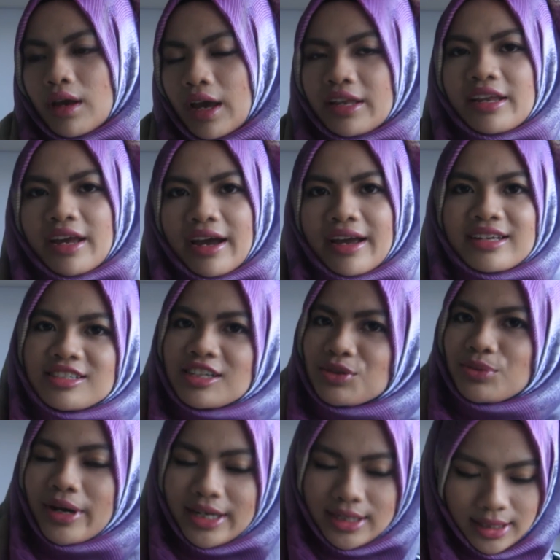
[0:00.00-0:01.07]
And yeah, I guess that's
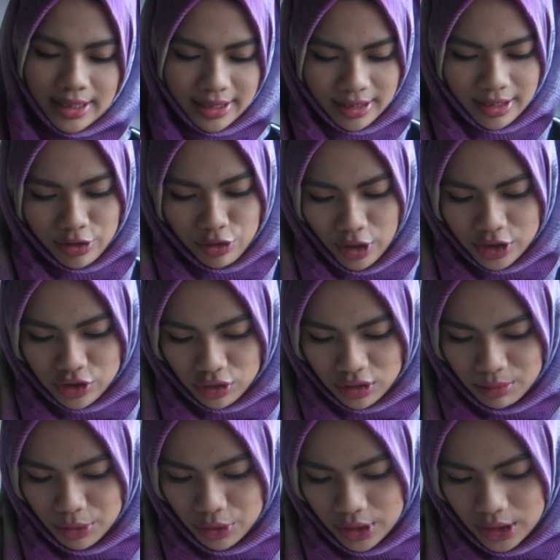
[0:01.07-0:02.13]
why, like, you know, I saw
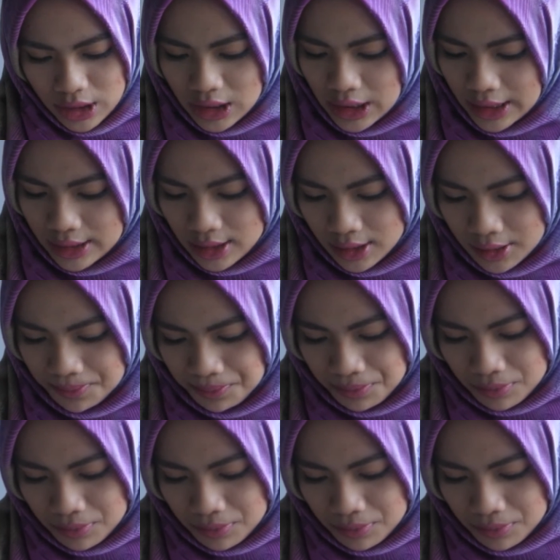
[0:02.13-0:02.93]
the beauty in it later.